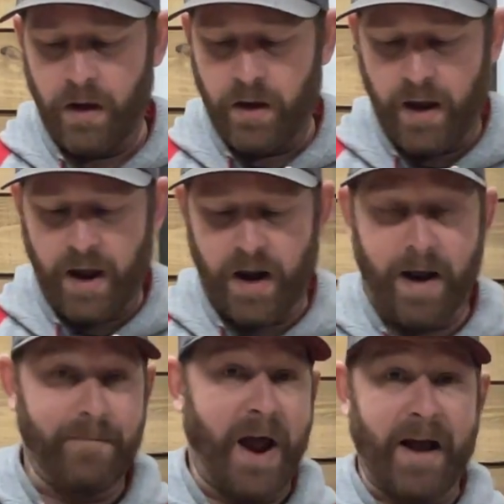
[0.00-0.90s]
And
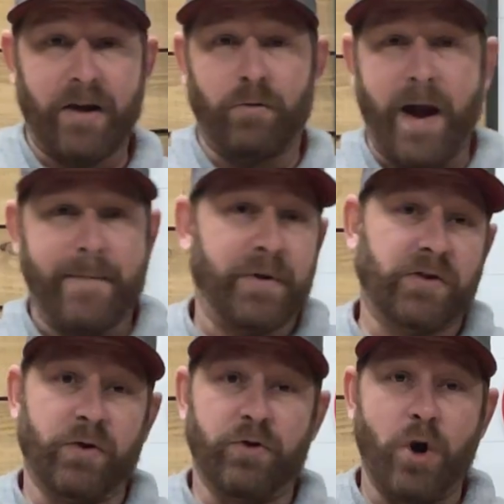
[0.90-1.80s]
I'm not going to wrap it,
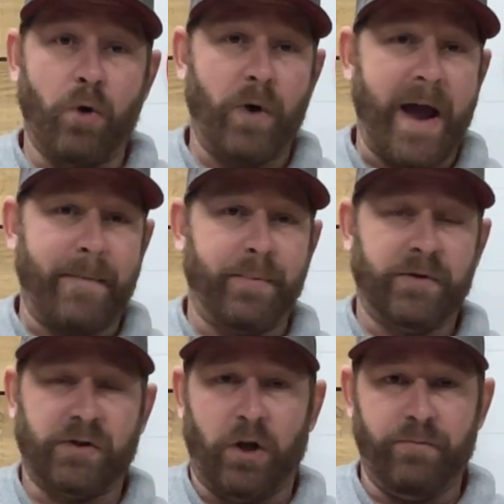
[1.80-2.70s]
so no wrap,
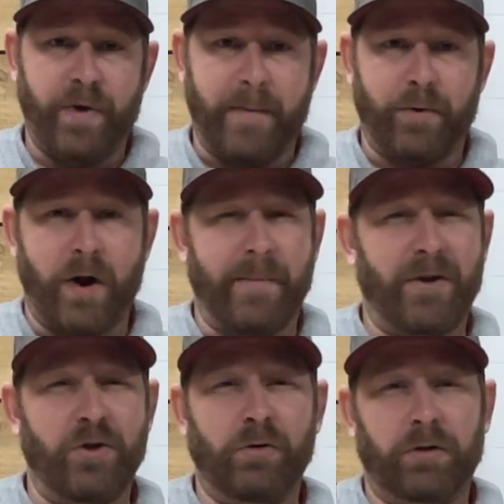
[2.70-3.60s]
salt and pepper. I'm
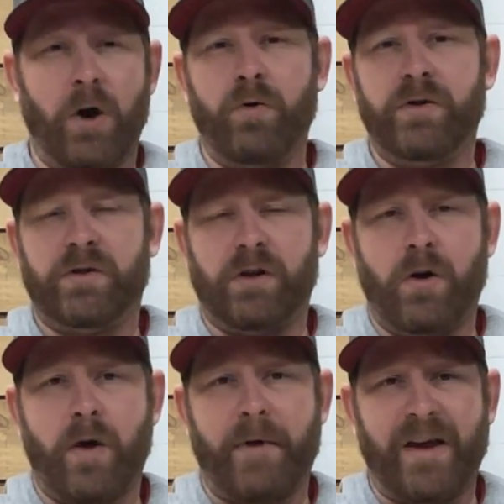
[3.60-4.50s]
going to do low and
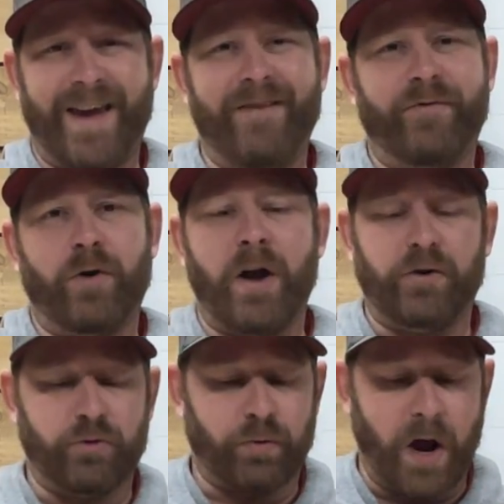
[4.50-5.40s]
slow on my
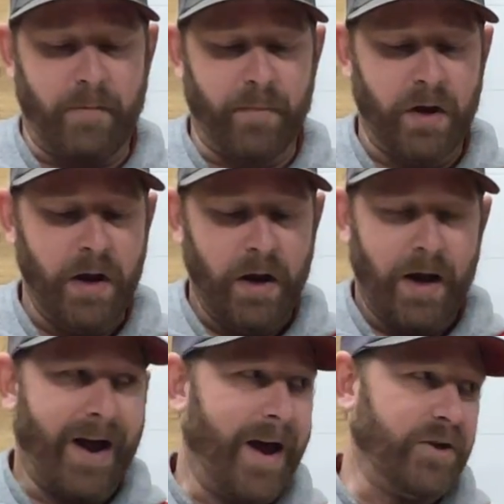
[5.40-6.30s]
K4L drum.
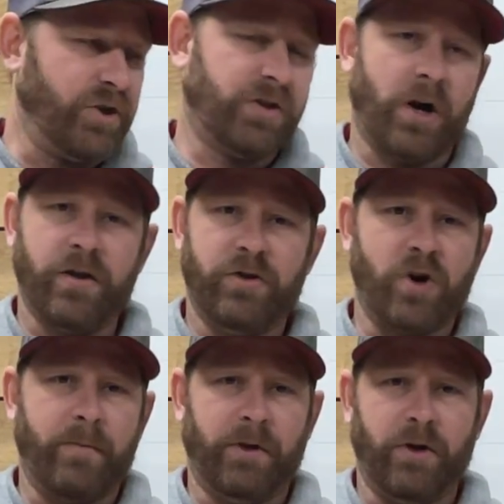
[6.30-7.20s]
I just started the
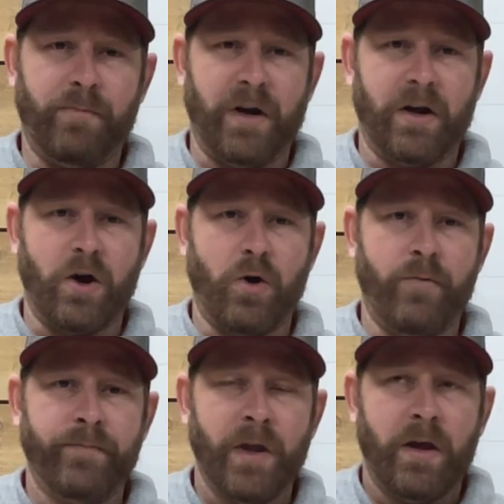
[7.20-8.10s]
drum a little bit ago,
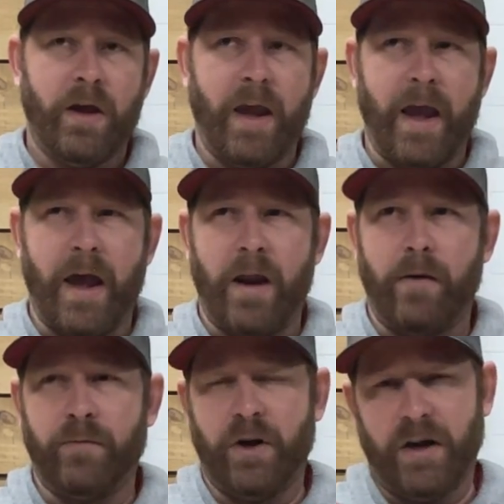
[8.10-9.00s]
and
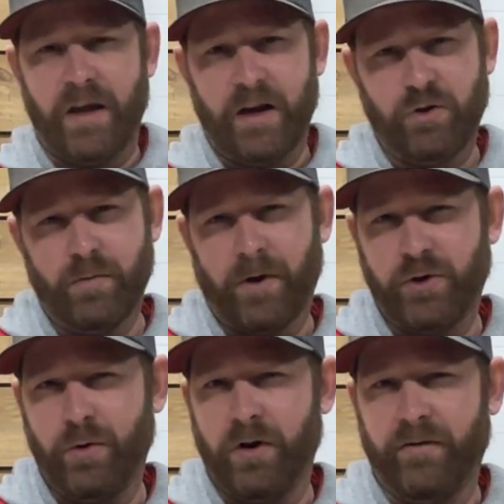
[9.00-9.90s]
I'm going to get it to about
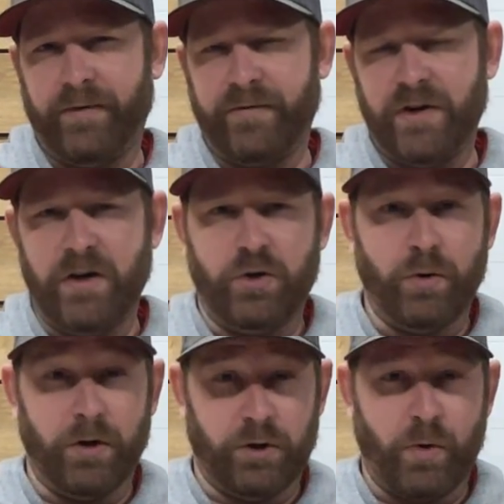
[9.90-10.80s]
215,
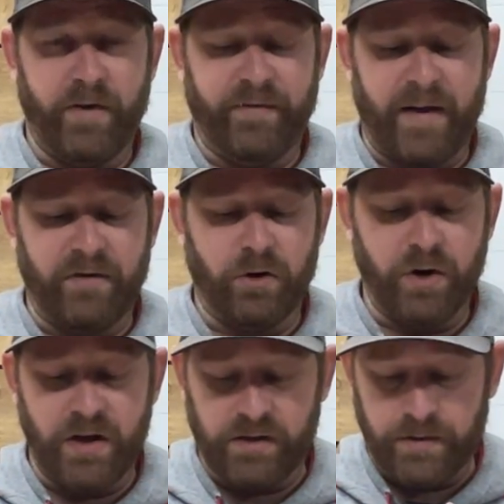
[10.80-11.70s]
225
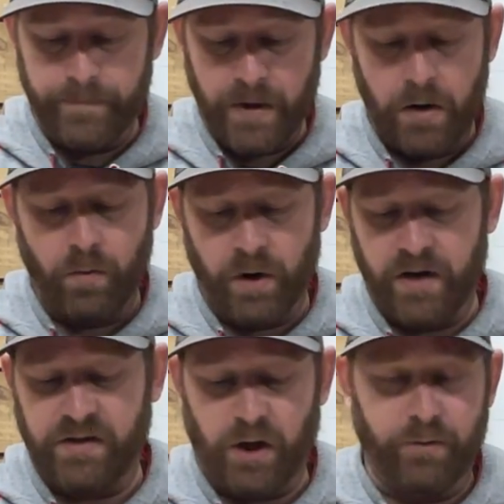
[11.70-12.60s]
degrees. We're going to
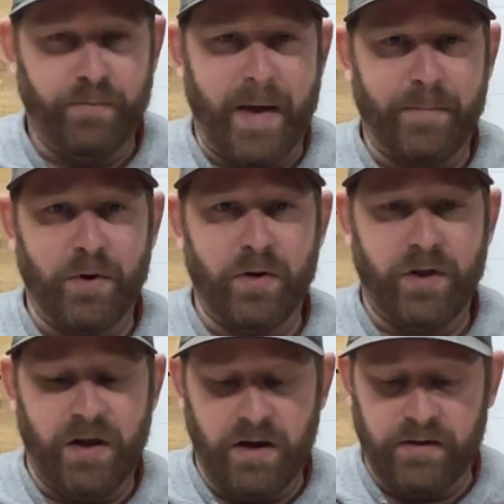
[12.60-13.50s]
salt and pepper
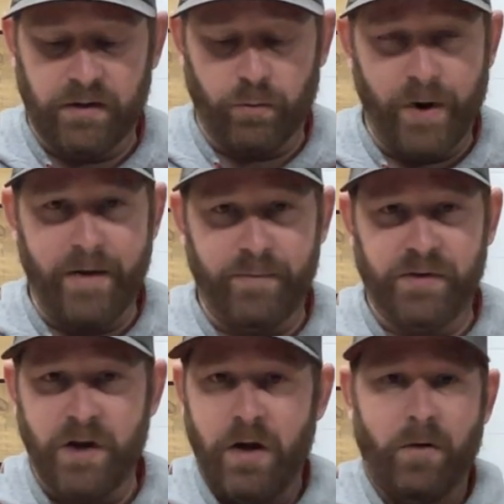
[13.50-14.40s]
these
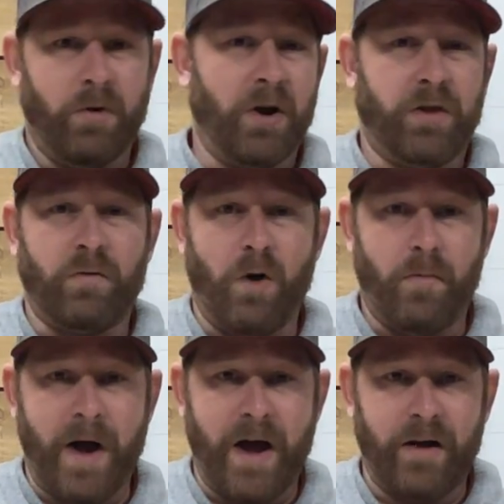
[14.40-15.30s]
ribs. We're going to throw
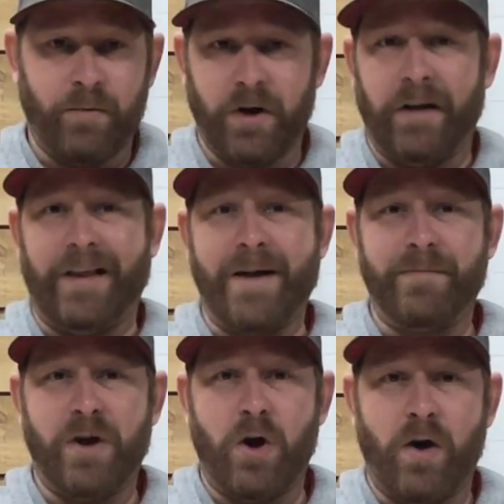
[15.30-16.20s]
them on, and we're going to let them
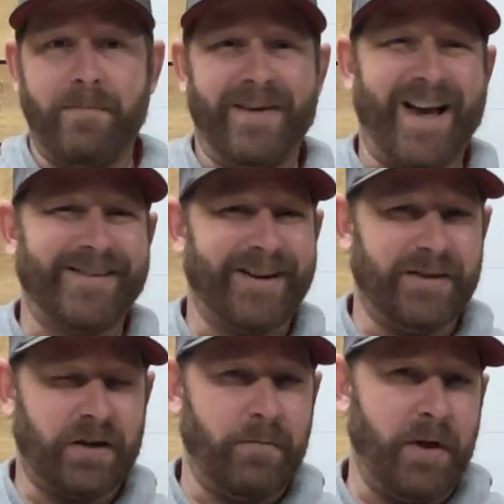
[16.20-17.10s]
go. I'm guessing
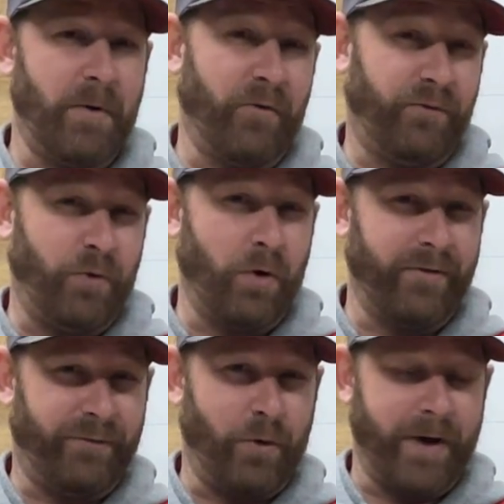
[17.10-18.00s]
it's going to be about 4 to
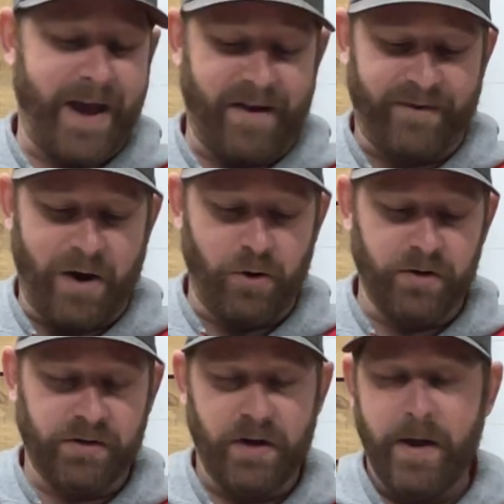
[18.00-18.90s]
4.5
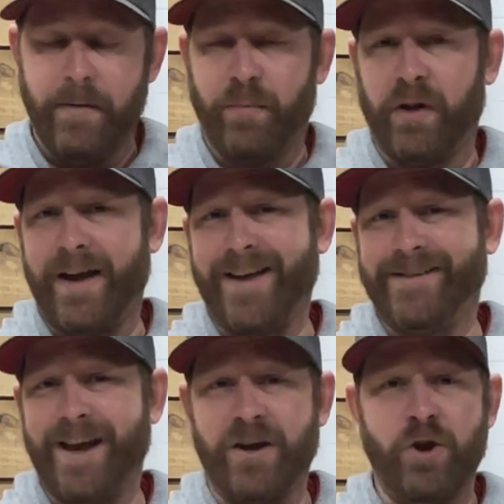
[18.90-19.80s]
hours. But like I
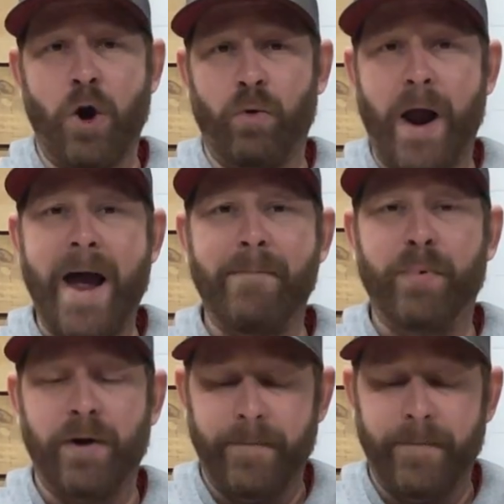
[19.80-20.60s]
said, no wrap.